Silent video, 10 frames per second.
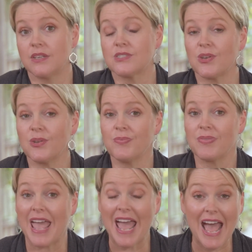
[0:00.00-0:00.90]
So,
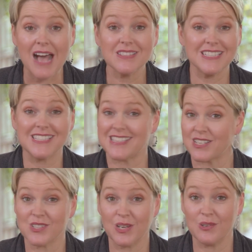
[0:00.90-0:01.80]
how does this
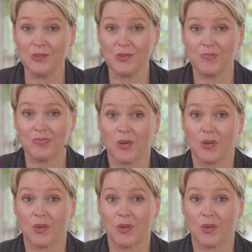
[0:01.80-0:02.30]
actually look?